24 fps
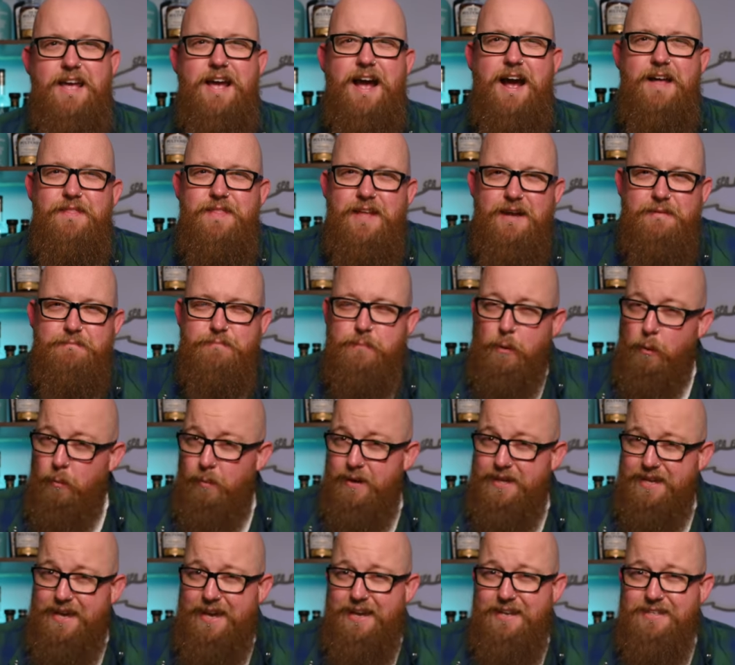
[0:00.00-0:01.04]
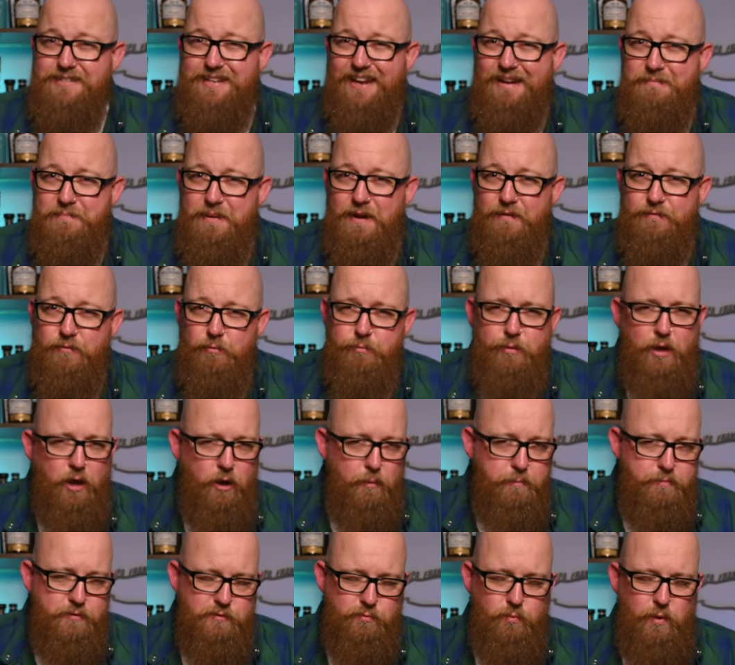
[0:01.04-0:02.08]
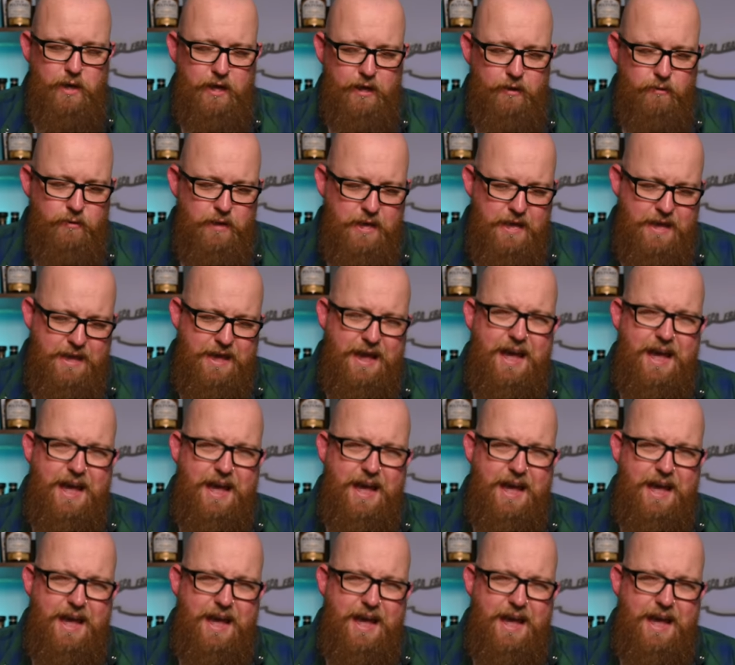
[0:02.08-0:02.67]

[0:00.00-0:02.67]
and that probably is a bit from the hop as well,